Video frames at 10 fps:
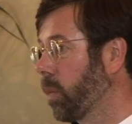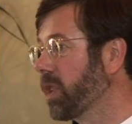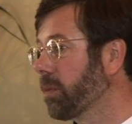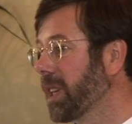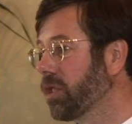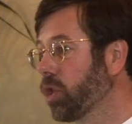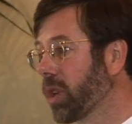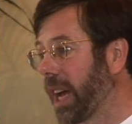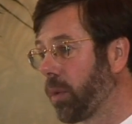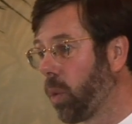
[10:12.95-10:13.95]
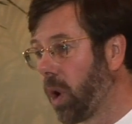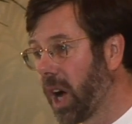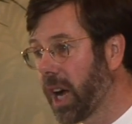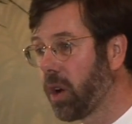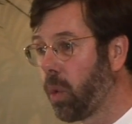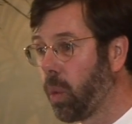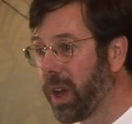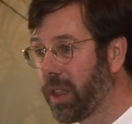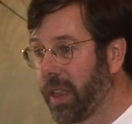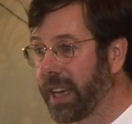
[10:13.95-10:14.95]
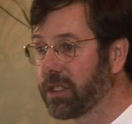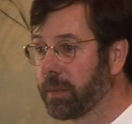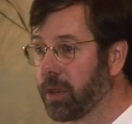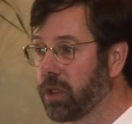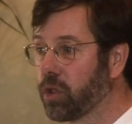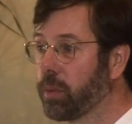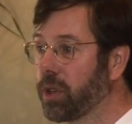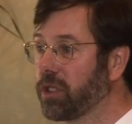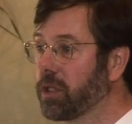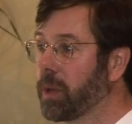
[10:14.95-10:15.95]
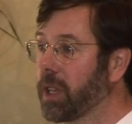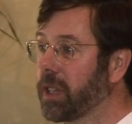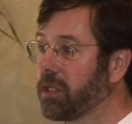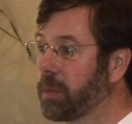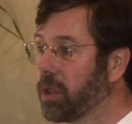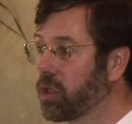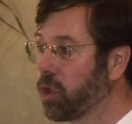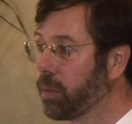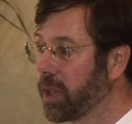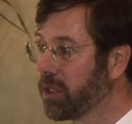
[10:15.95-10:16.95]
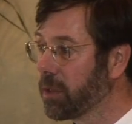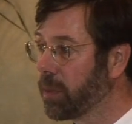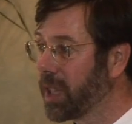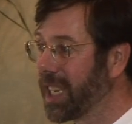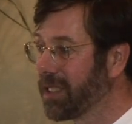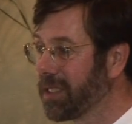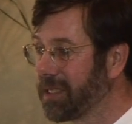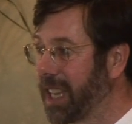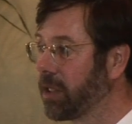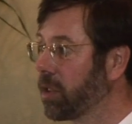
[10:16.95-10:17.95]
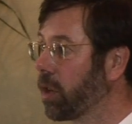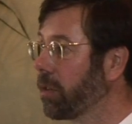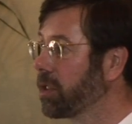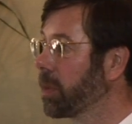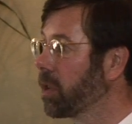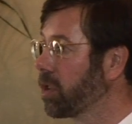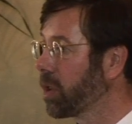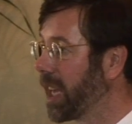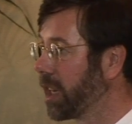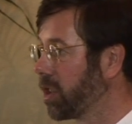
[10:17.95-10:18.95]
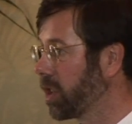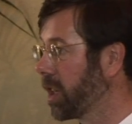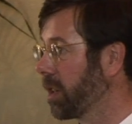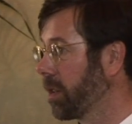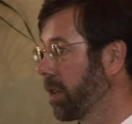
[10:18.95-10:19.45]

Which means you can work with that spiritual principle, and a spiritual principle is a center of spiritual energy.